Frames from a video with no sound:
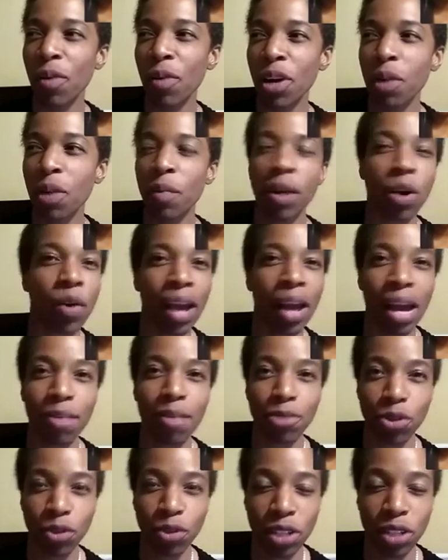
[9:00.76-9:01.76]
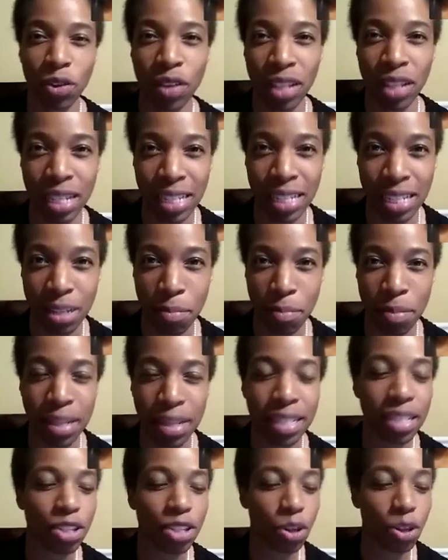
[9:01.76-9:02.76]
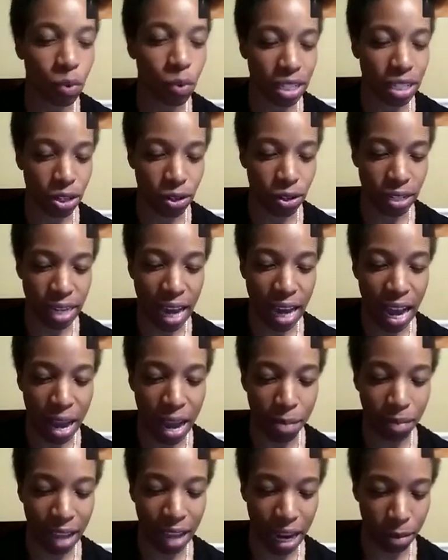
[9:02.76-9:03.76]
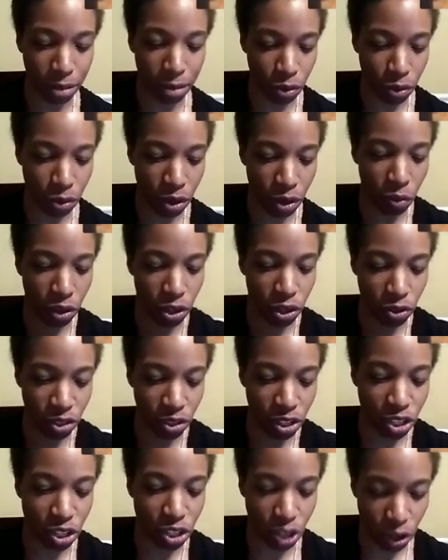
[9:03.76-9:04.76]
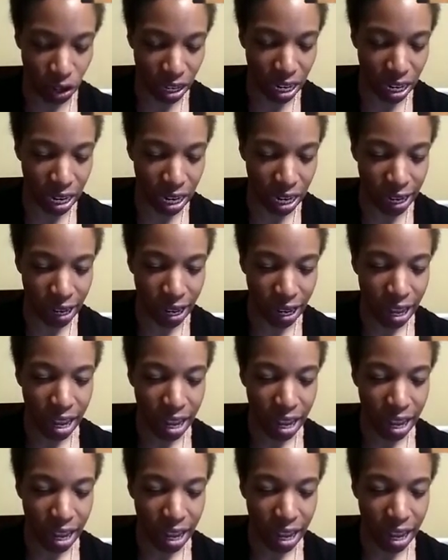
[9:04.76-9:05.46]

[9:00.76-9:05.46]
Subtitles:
you went, okay, I'm totally doing this as a business, or was there a time lag between when you started